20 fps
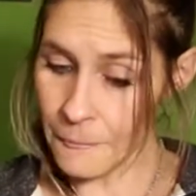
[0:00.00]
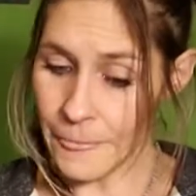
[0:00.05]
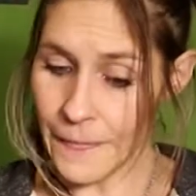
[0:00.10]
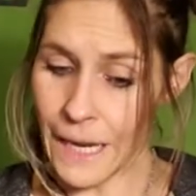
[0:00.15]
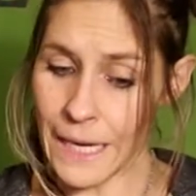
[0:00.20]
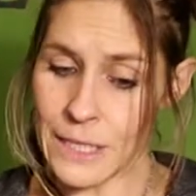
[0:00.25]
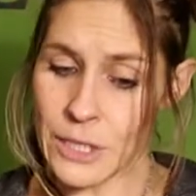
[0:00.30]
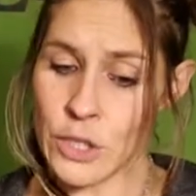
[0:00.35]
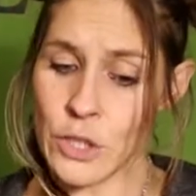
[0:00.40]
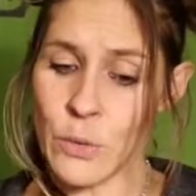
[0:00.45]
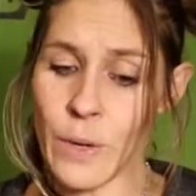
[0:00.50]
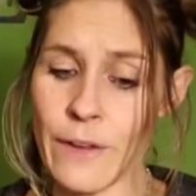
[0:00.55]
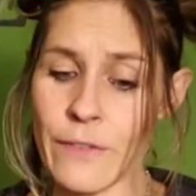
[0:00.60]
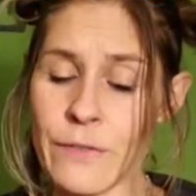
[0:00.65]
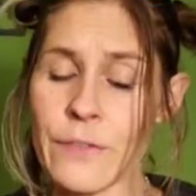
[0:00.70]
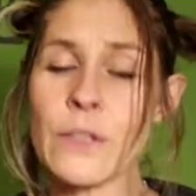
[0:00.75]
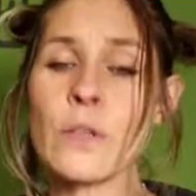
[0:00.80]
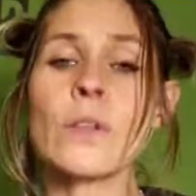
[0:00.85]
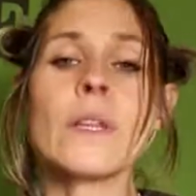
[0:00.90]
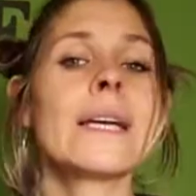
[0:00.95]
I
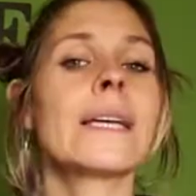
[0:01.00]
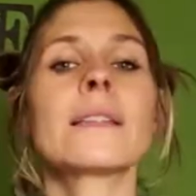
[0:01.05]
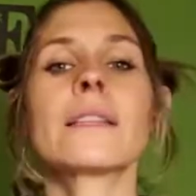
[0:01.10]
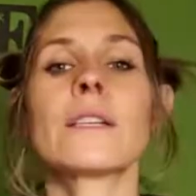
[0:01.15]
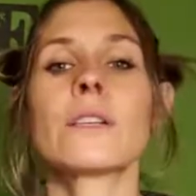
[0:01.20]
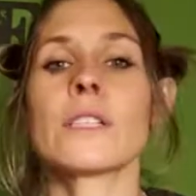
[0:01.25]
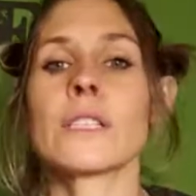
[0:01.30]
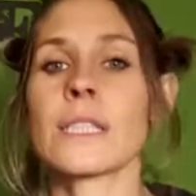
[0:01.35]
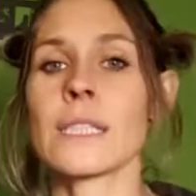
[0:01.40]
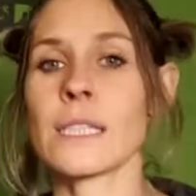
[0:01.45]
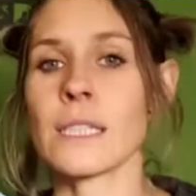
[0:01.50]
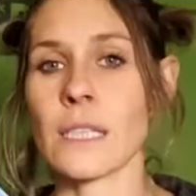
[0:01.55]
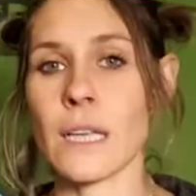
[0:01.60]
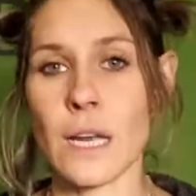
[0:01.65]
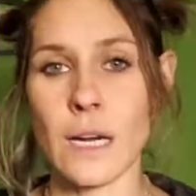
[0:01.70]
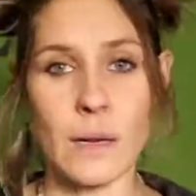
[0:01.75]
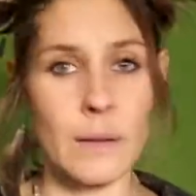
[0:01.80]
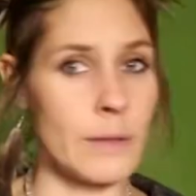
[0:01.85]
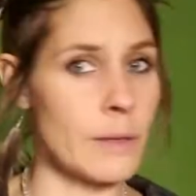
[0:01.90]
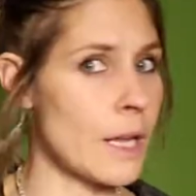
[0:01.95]
feel like there's this
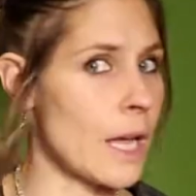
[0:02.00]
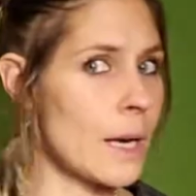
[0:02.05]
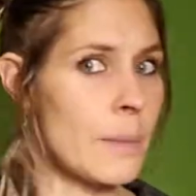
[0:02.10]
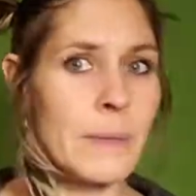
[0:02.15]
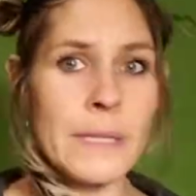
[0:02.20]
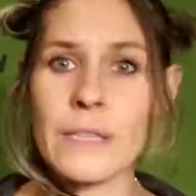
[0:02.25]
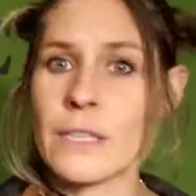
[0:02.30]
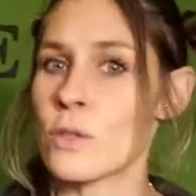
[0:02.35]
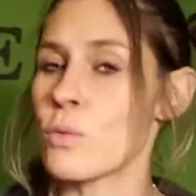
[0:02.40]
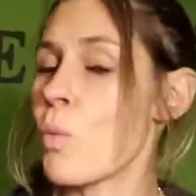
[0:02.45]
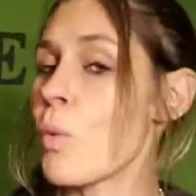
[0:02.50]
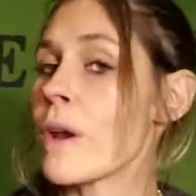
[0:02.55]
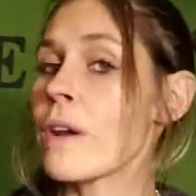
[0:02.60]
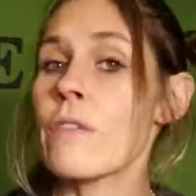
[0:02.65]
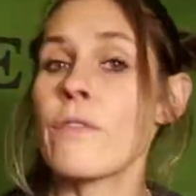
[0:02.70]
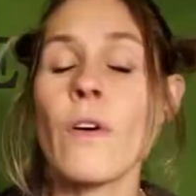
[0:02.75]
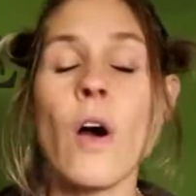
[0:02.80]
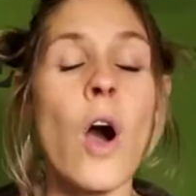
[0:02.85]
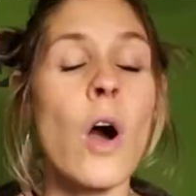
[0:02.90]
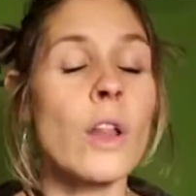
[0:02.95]
gonna be this
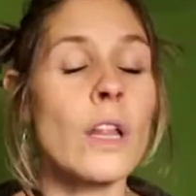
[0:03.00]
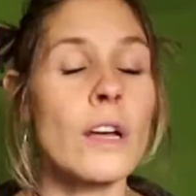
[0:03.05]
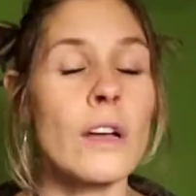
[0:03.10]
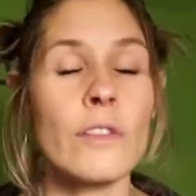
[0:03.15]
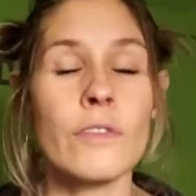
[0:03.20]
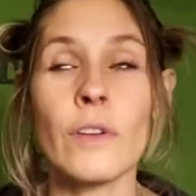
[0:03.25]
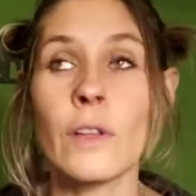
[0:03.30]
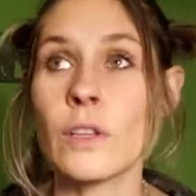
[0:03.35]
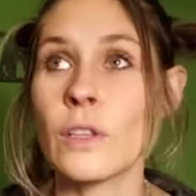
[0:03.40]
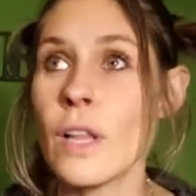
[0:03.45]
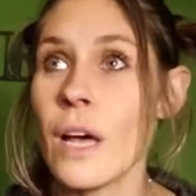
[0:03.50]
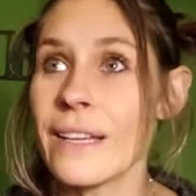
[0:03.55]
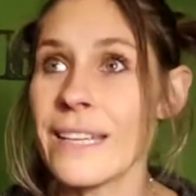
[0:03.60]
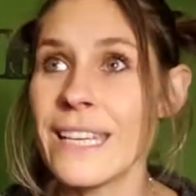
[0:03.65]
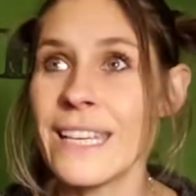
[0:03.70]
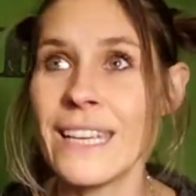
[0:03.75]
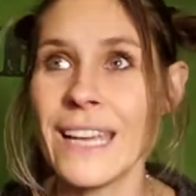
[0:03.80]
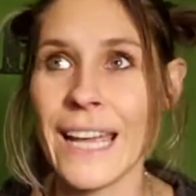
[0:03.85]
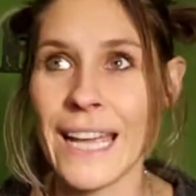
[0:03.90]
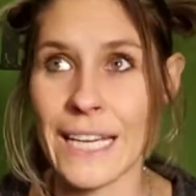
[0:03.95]
windfall of
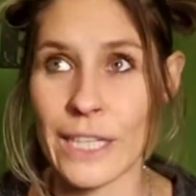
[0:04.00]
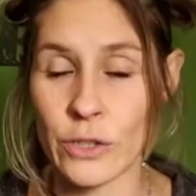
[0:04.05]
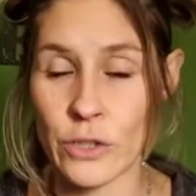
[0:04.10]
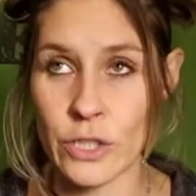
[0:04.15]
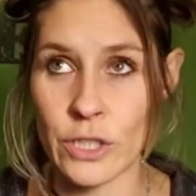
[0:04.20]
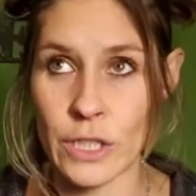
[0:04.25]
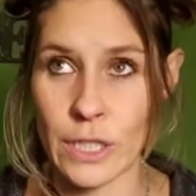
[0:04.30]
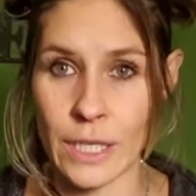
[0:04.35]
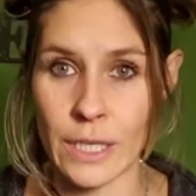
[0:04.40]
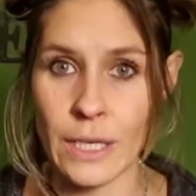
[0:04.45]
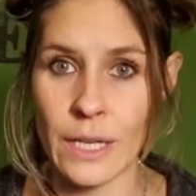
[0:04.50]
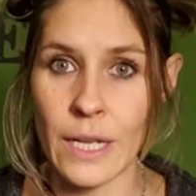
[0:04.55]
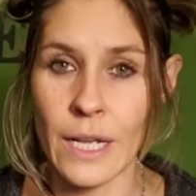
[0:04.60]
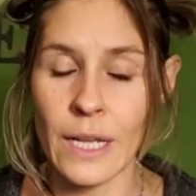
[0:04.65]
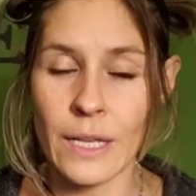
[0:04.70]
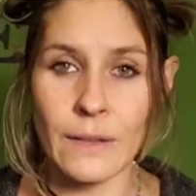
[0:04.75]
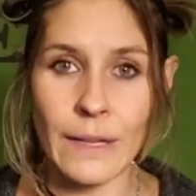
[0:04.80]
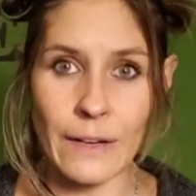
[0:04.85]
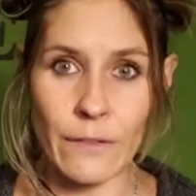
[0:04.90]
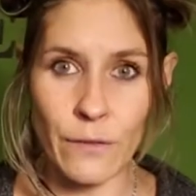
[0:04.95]
lucky energy.
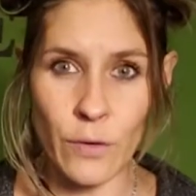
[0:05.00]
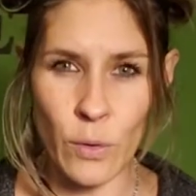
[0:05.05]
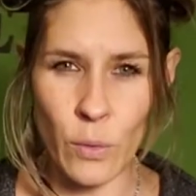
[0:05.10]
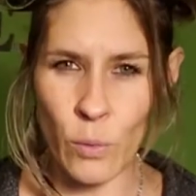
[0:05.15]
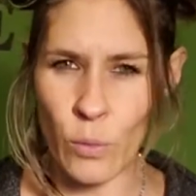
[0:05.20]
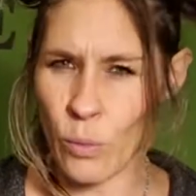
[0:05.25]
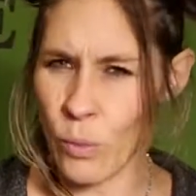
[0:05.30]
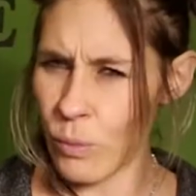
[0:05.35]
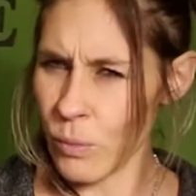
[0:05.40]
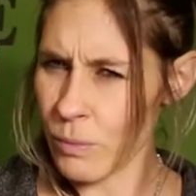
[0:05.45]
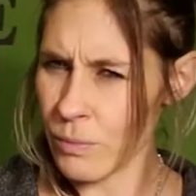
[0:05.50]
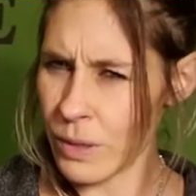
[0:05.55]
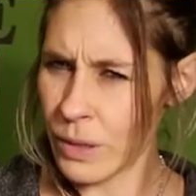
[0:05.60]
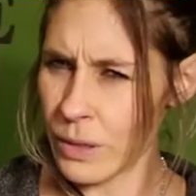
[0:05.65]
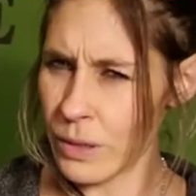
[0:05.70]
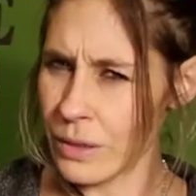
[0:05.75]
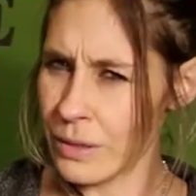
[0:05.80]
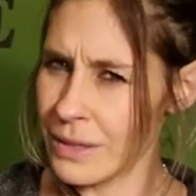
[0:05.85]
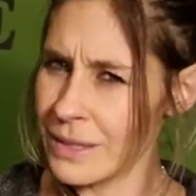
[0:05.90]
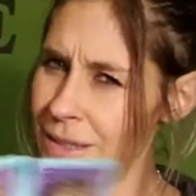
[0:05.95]
Like for
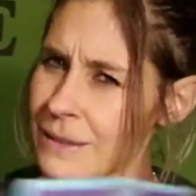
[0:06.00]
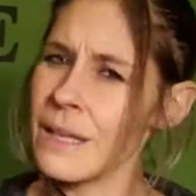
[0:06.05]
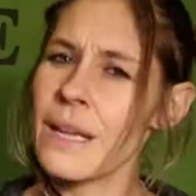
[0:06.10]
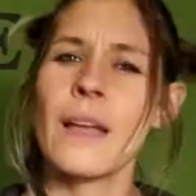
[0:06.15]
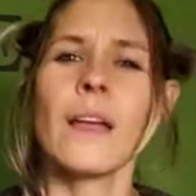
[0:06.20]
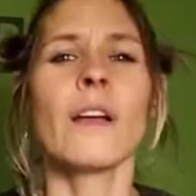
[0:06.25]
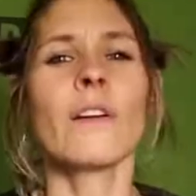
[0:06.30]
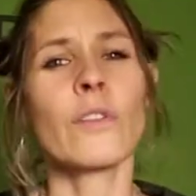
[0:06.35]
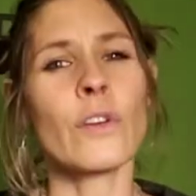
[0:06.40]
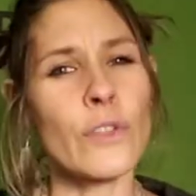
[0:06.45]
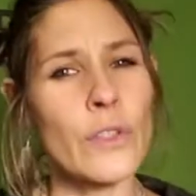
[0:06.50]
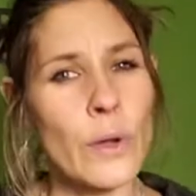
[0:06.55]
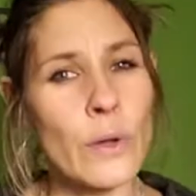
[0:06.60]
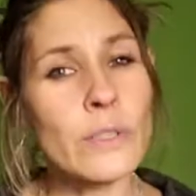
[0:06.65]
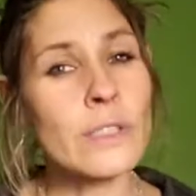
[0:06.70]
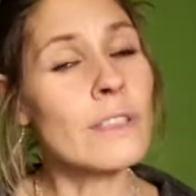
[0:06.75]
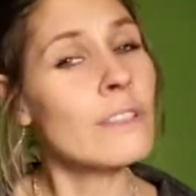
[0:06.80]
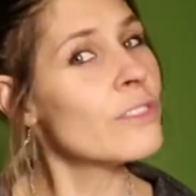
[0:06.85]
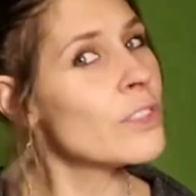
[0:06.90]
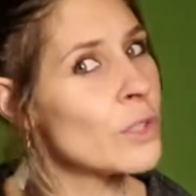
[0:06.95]

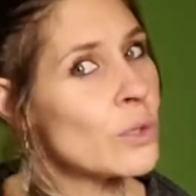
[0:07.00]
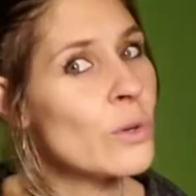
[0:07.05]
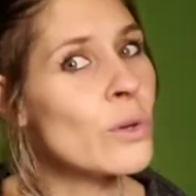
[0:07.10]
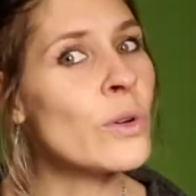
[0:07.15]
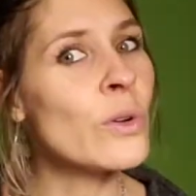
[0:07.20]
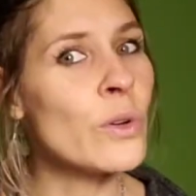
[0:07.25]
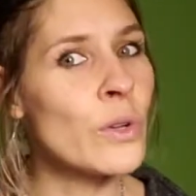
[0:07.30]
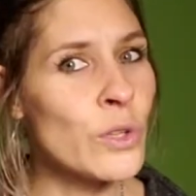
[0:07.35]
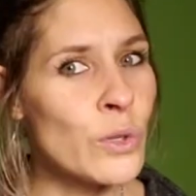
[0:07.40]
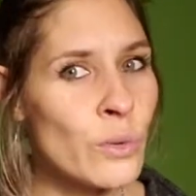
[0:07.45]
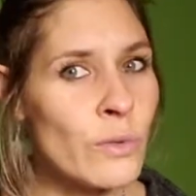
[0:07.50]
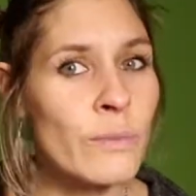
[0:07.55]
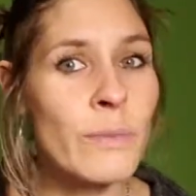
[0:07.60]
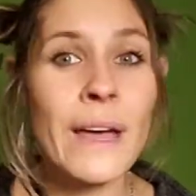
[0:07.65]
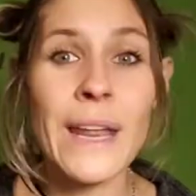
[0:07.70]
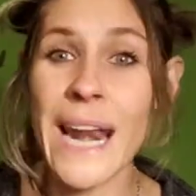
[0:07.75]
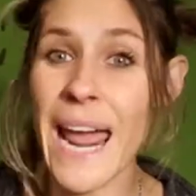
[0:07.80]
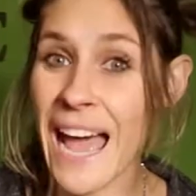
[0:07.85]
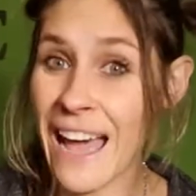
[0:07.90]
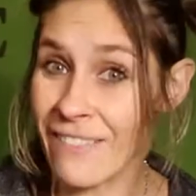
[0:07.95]
those of you who you've
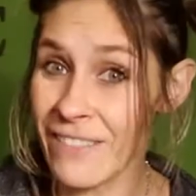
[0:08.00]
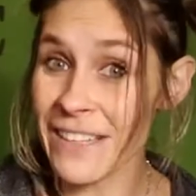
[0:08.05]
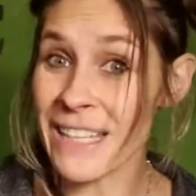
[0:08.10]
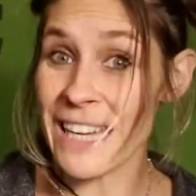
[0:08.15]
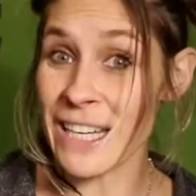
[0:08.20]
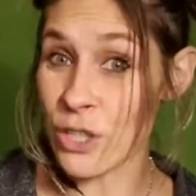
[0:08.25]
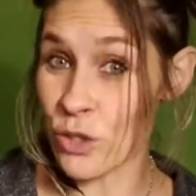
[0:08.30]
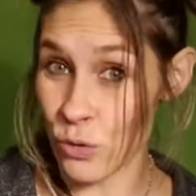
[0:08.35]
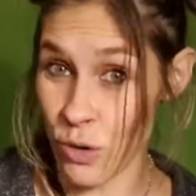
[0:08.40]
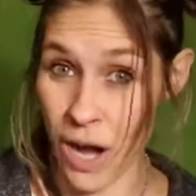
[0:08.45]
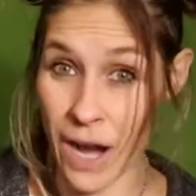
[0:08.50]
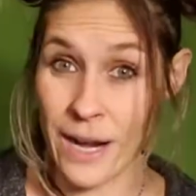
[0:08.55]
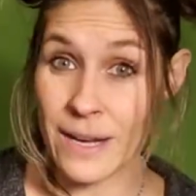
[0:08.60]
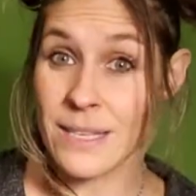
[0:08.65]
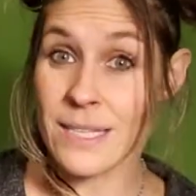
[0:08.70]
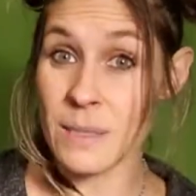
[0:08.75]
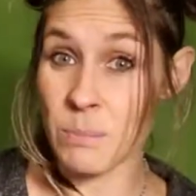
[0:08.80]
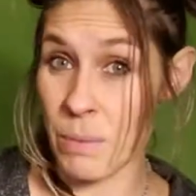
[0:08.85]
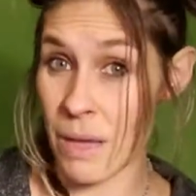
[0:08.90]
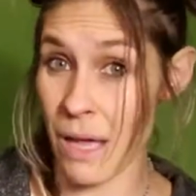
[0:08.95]
been having a dry
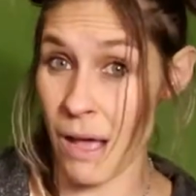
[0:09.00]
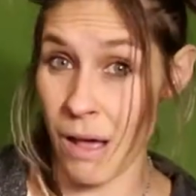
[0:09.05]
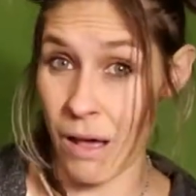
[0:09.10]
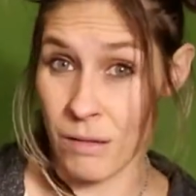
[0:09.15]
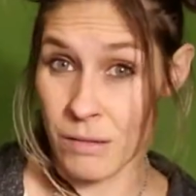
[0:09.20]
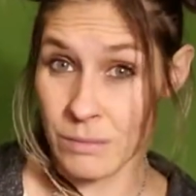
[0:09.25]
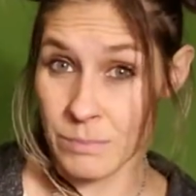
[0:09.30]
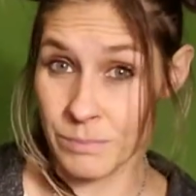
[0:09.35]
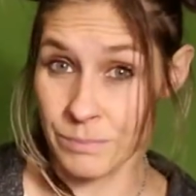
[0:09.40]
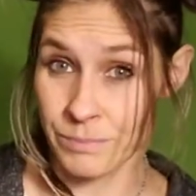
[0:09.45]
spell,